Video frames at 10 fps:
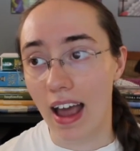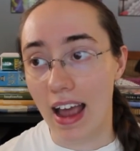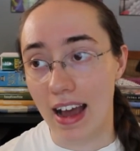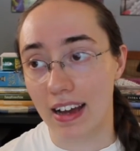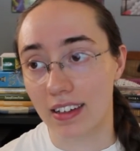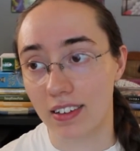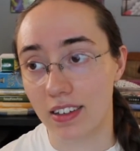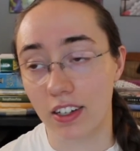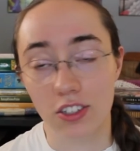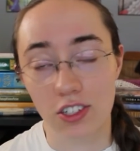And
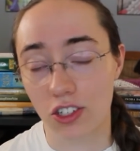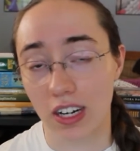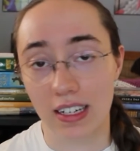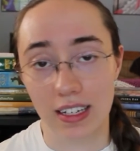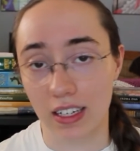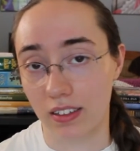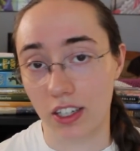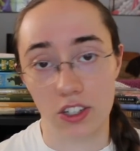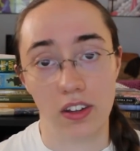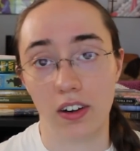they're just trying to kill
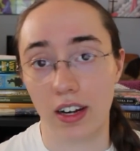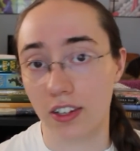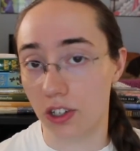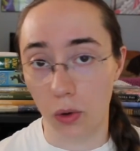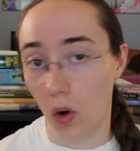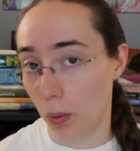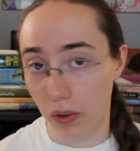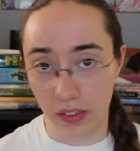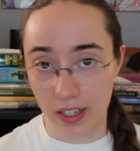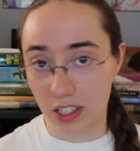each other and do
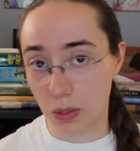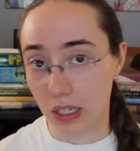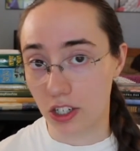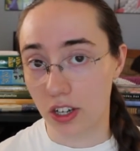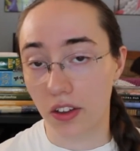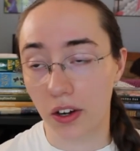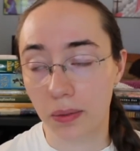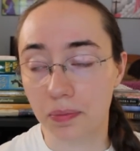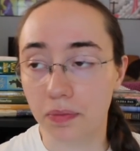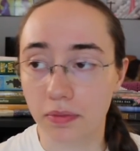horrible things to each
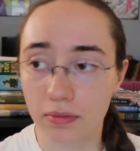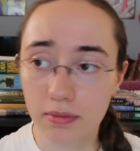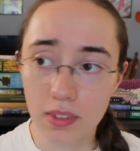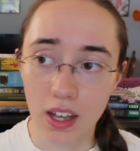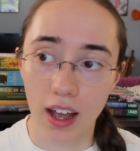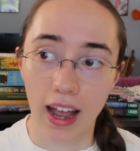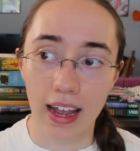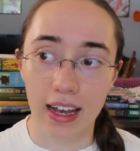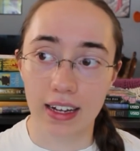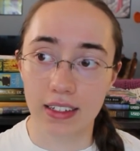other.
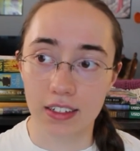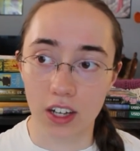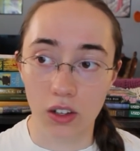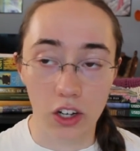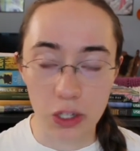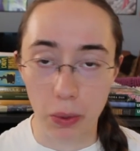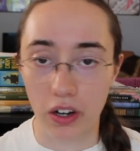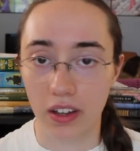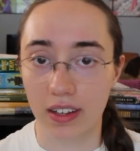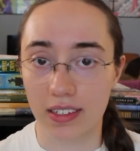And a large
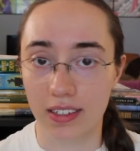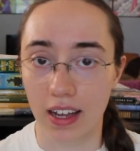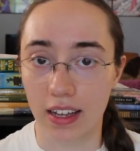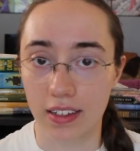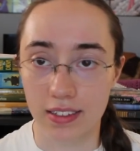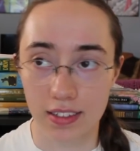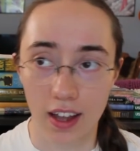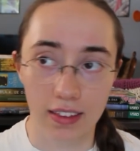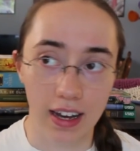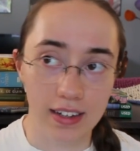part of this is
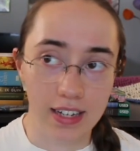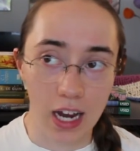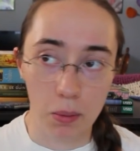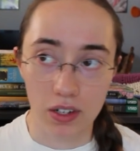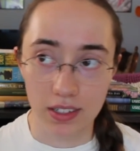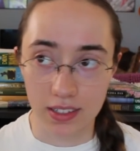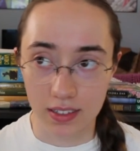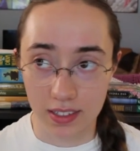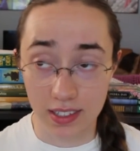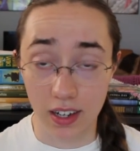that Tamora's
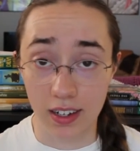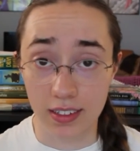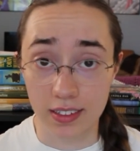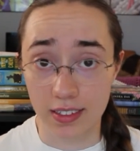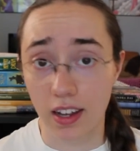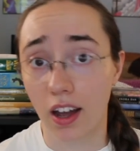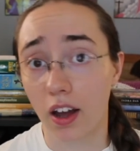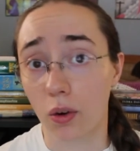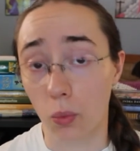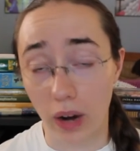sons
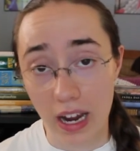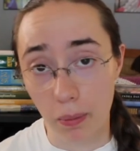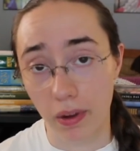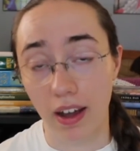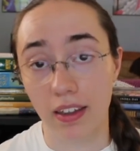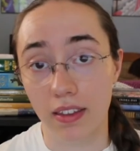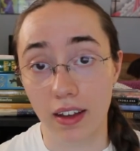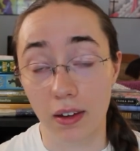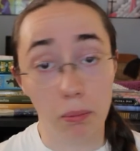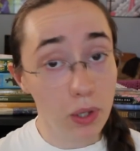rape and
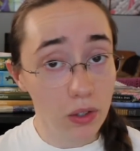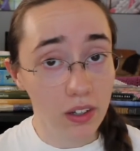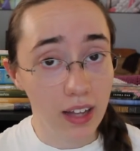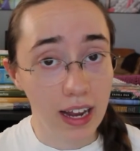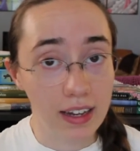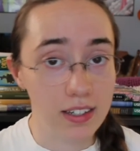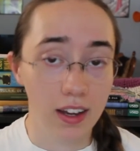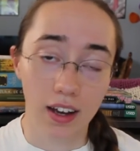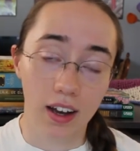then mutilate